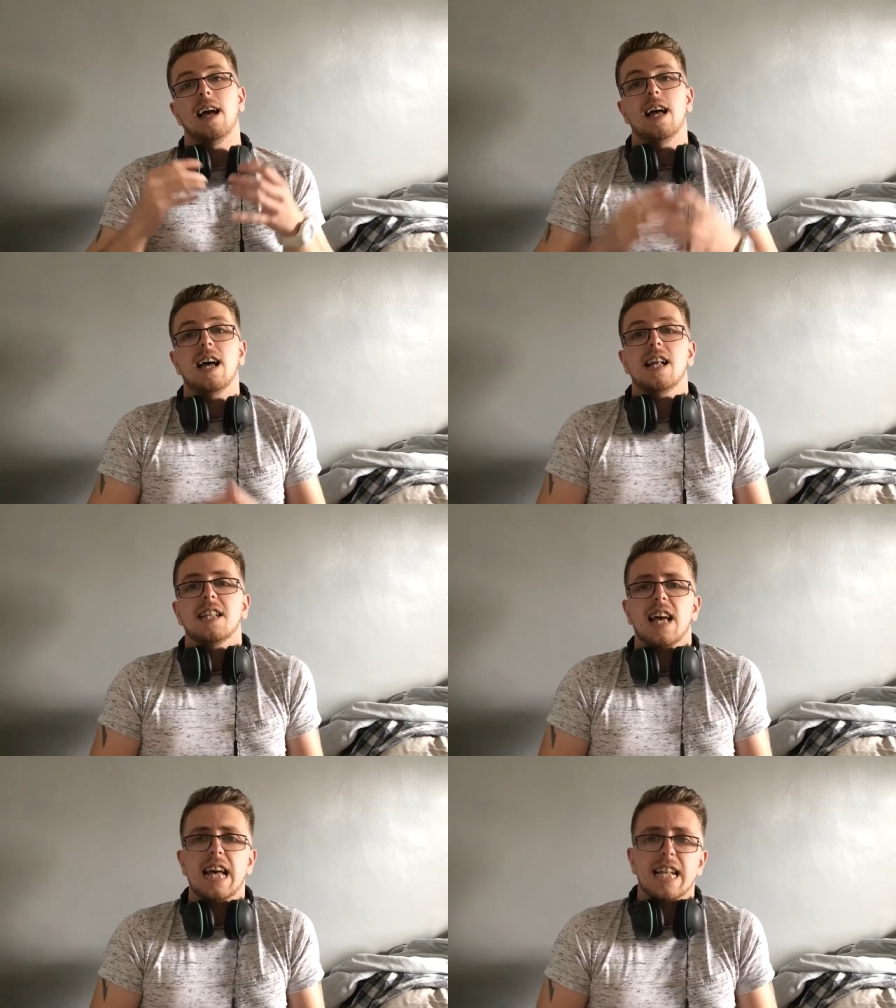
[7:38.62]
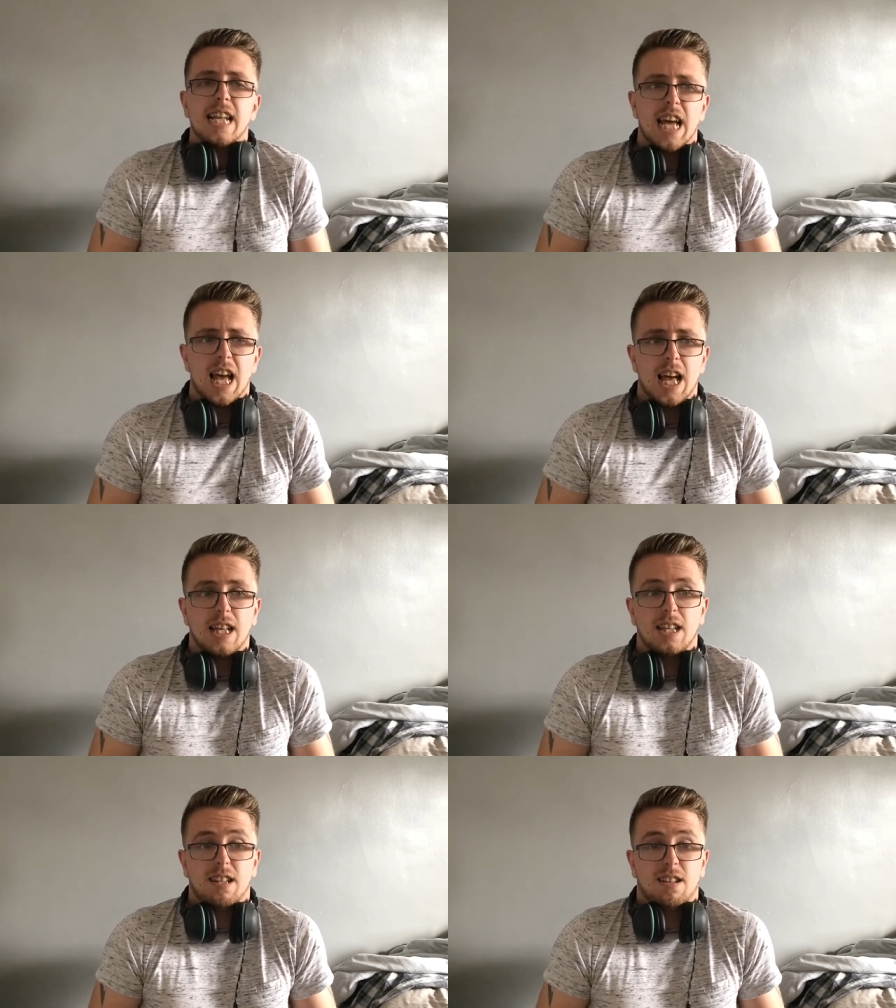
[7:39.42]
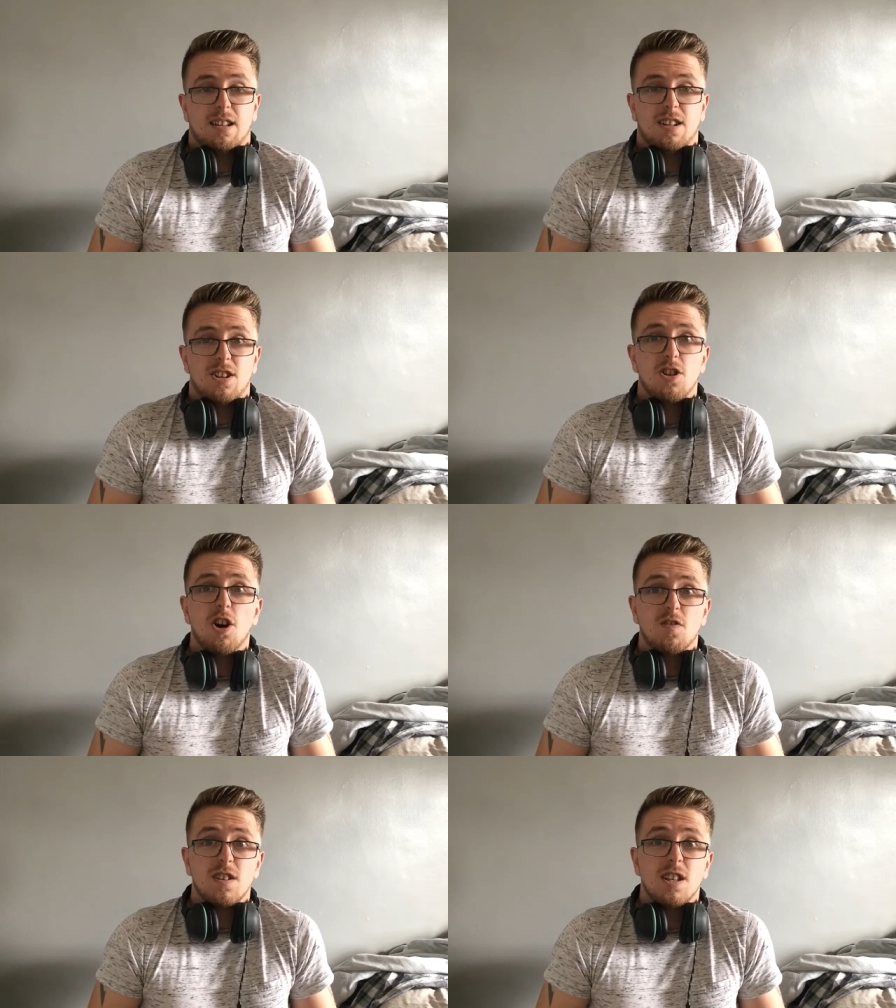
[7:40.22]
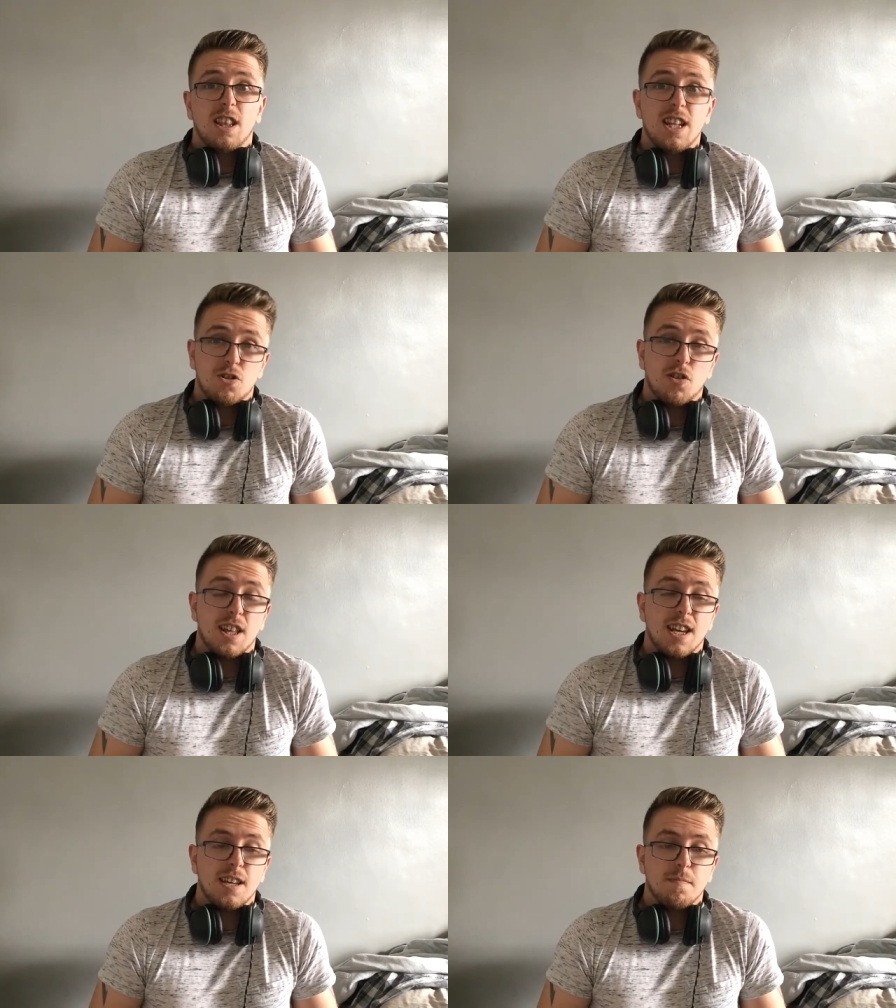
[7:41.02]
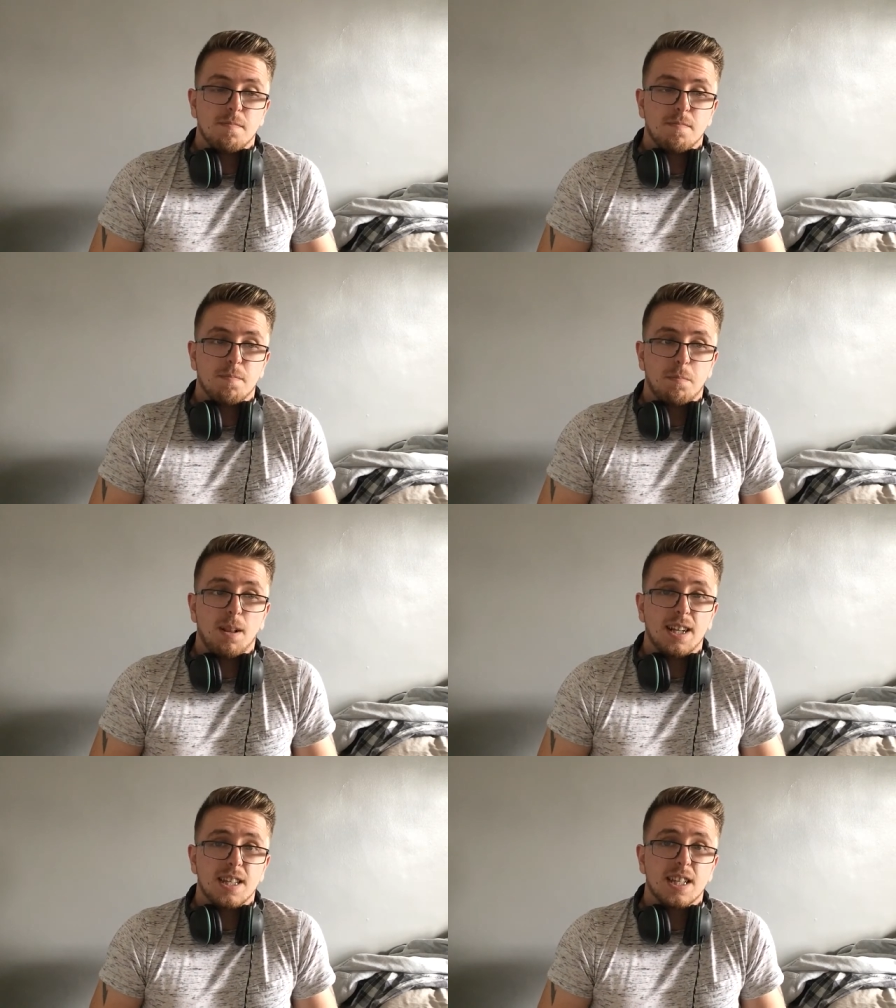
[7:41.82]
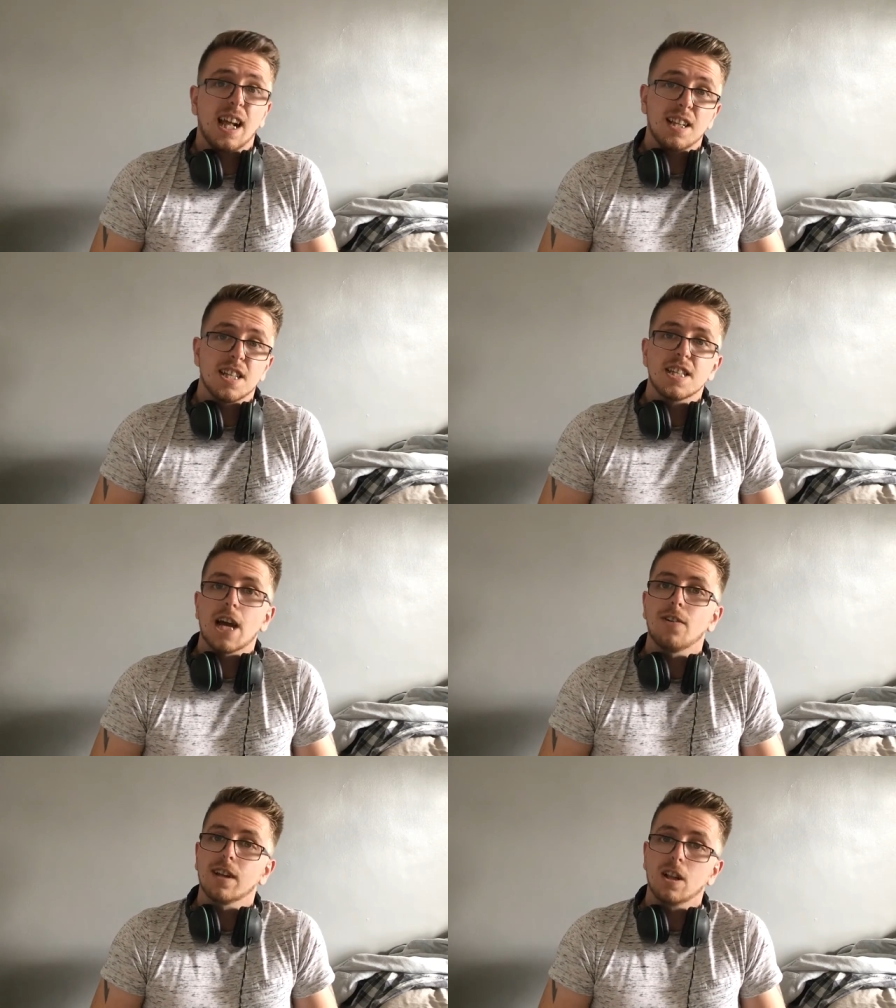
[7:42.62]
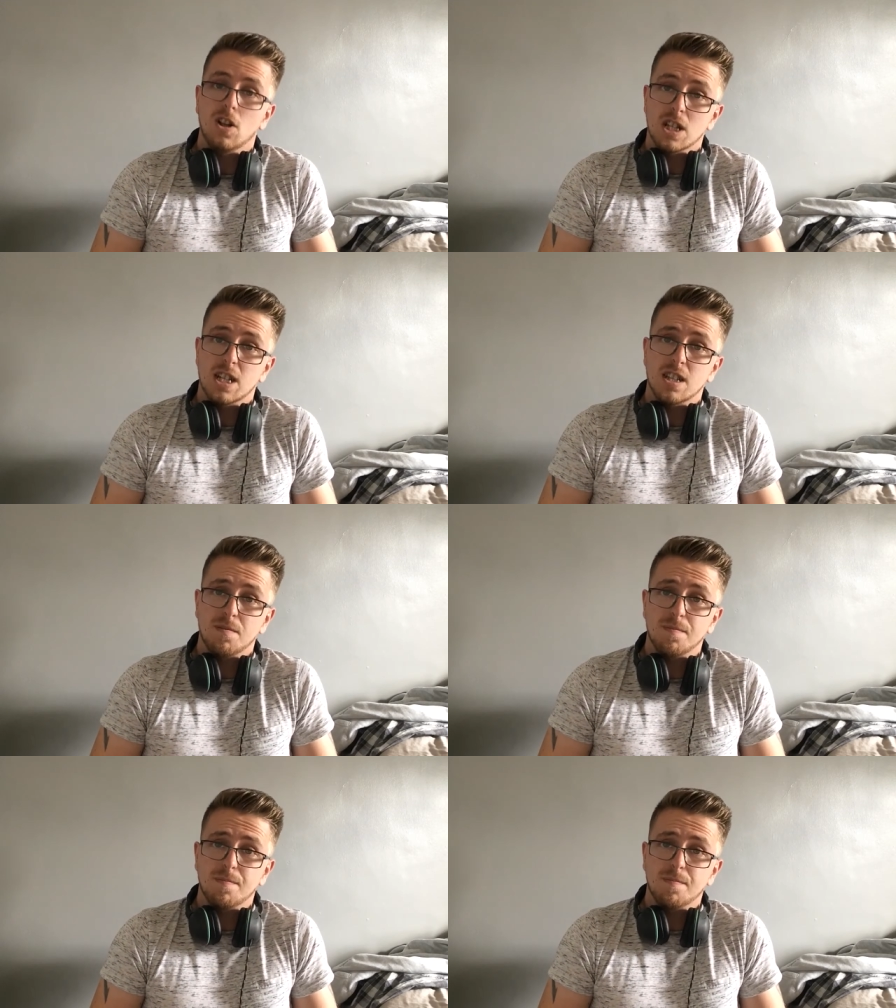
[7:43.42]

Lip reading: And then Nora literally pulling skeletons out of the closet.